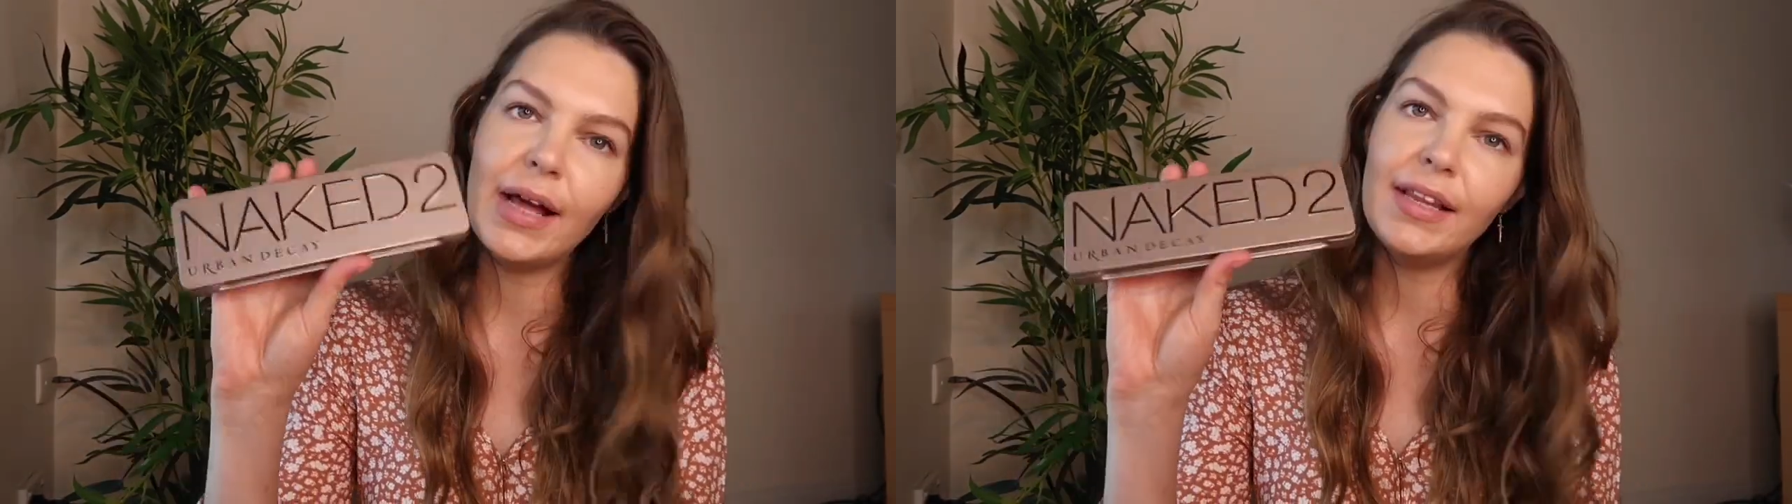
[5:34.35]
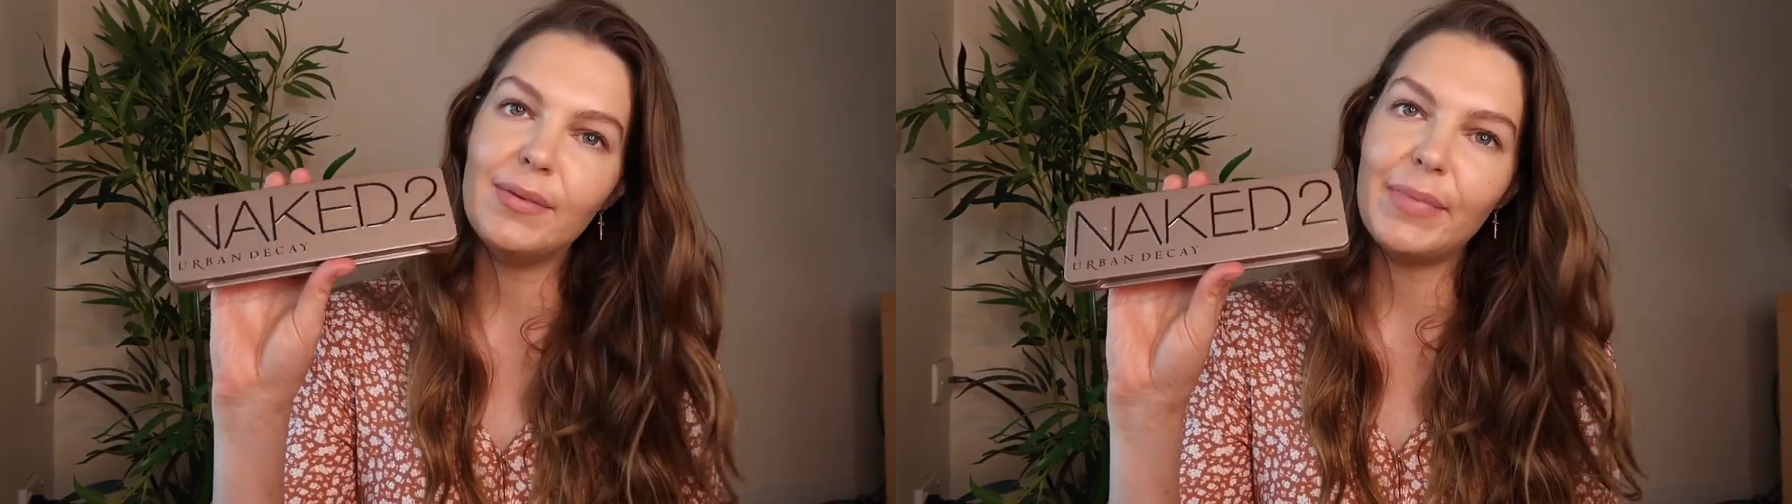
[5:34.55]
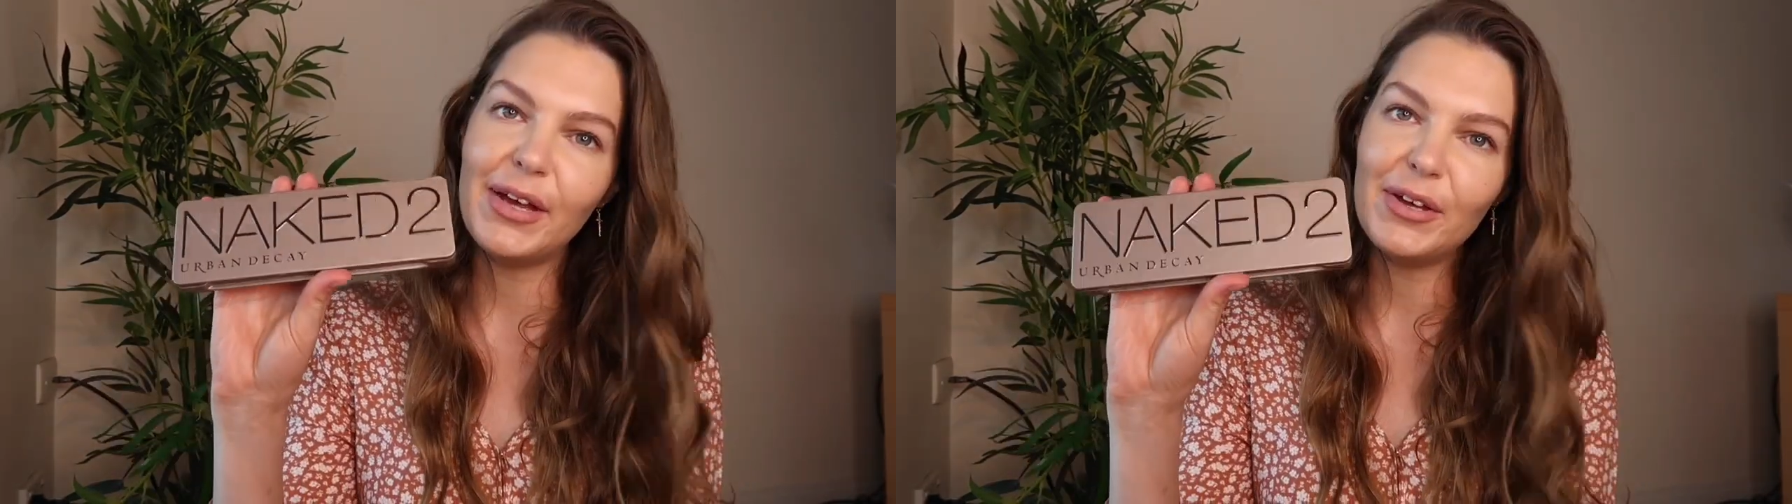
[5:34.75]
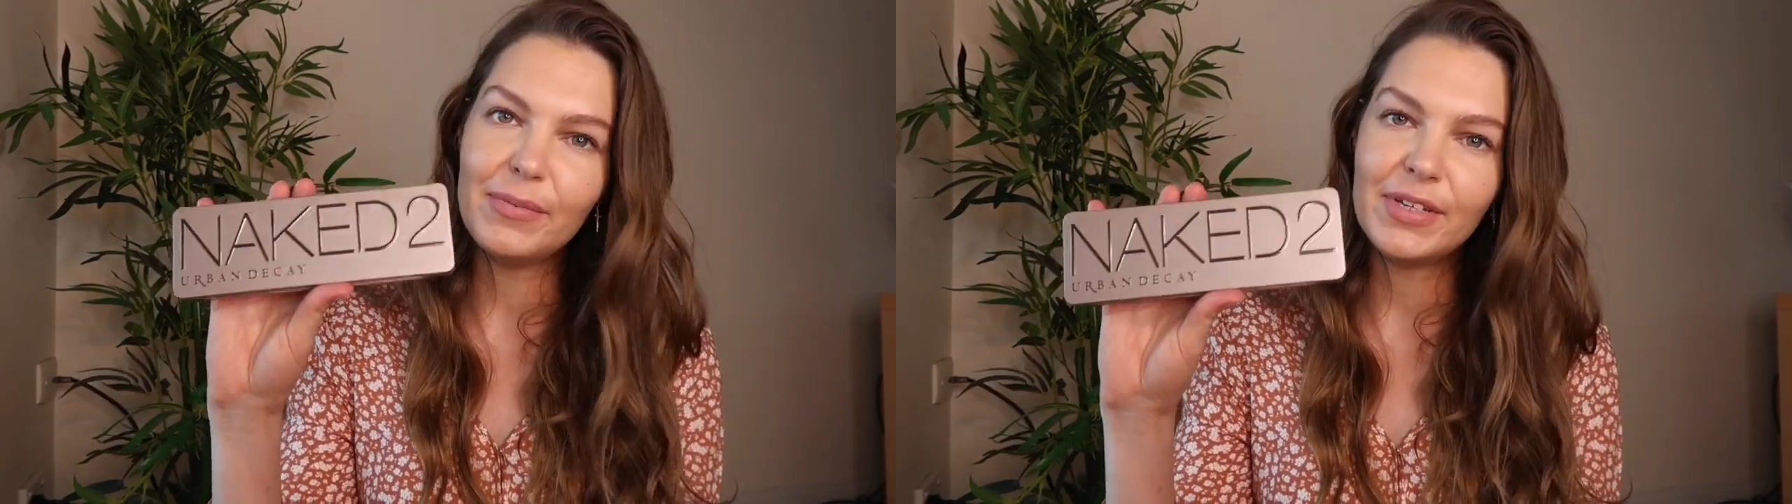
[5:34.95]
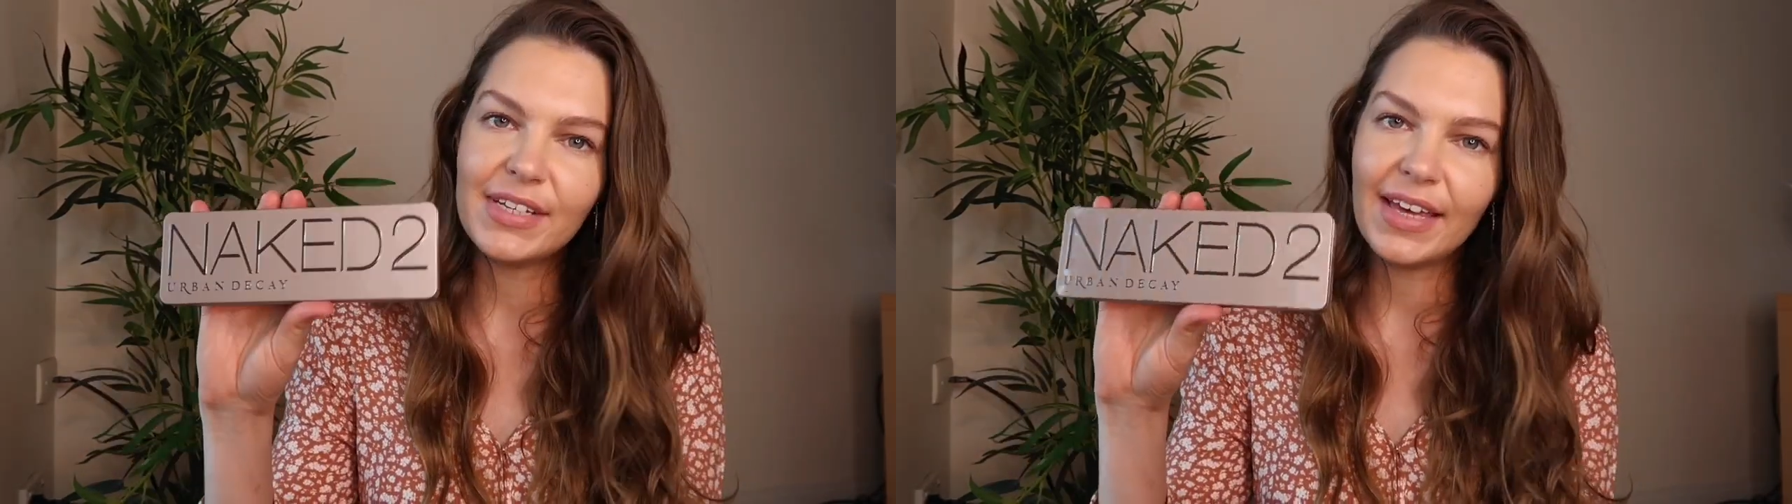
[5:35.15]
palette by
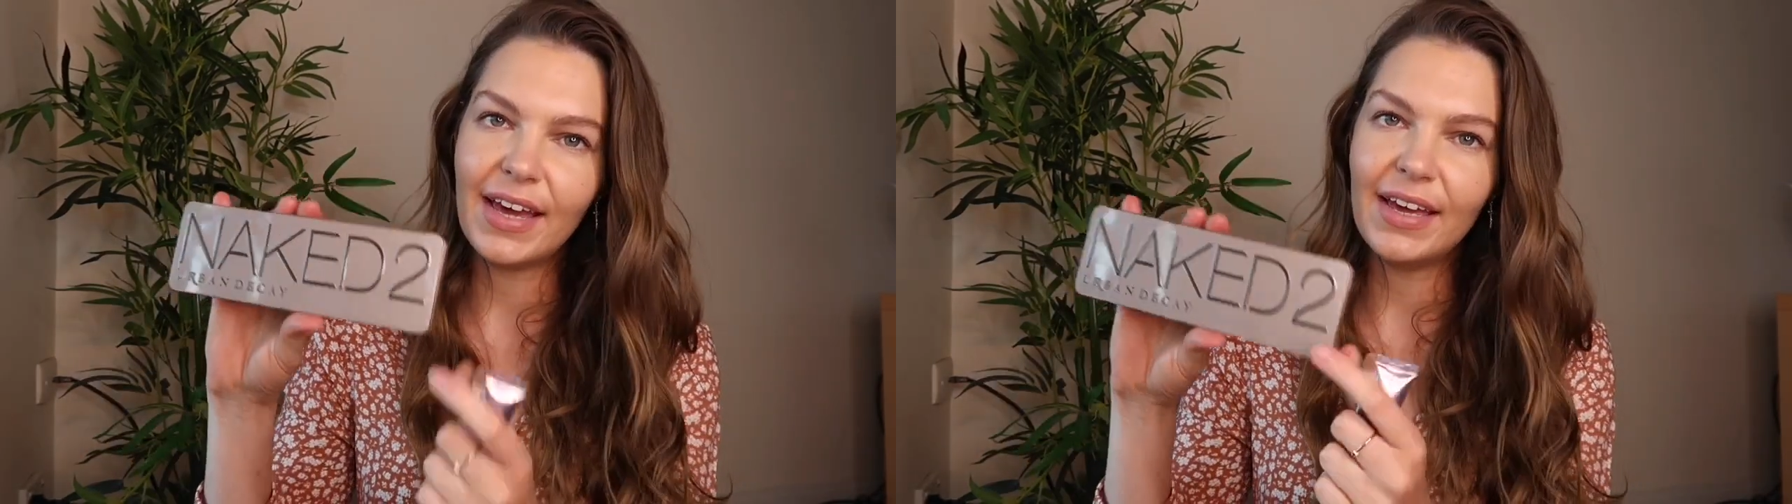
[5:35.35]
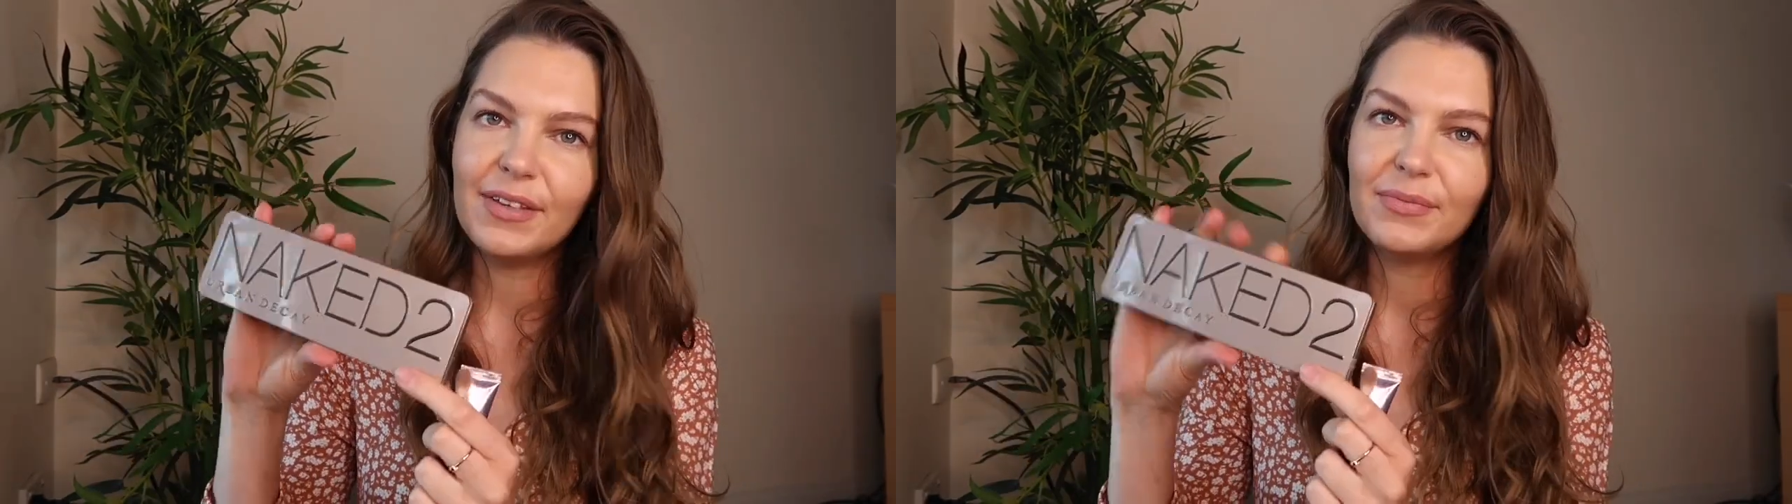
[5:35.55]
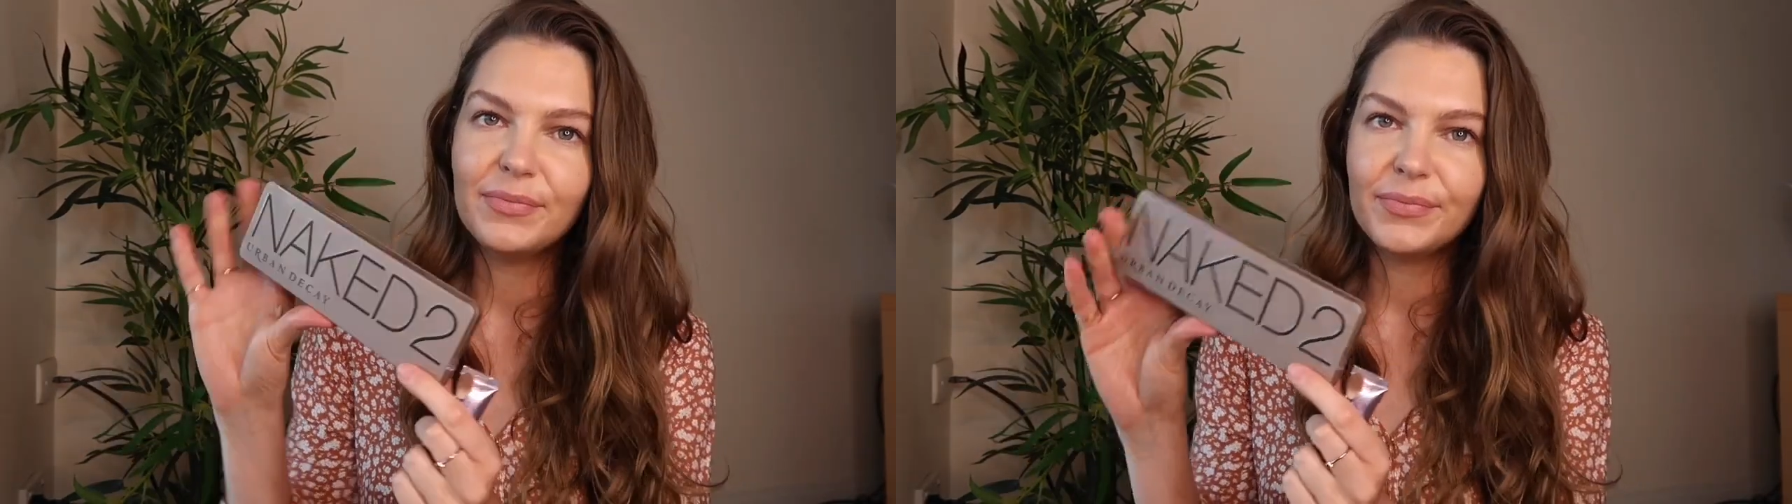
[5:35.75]
Urban Decay.